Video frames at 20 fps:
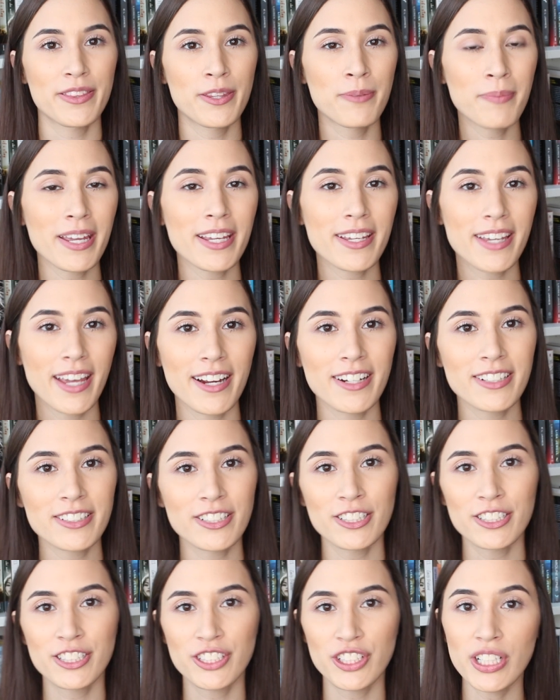The main
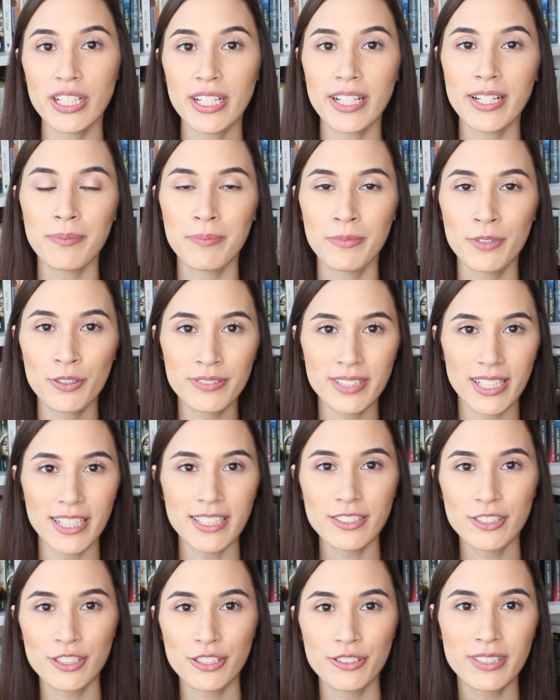character, she moves
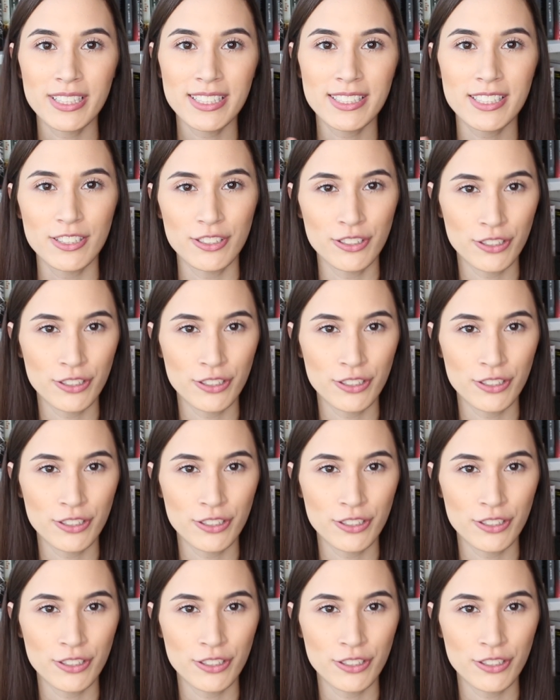into this